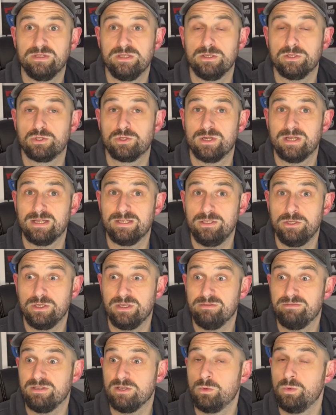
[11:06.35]
that you're
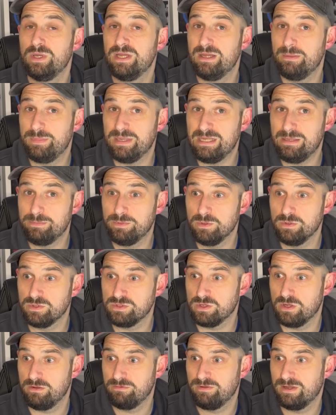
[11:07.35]
giving away to people,
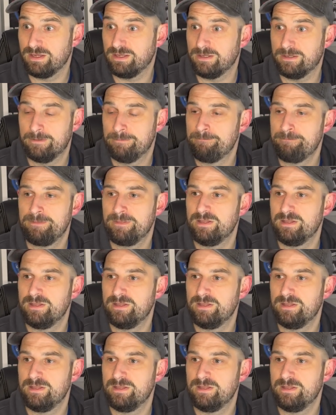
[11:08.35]
sort of like,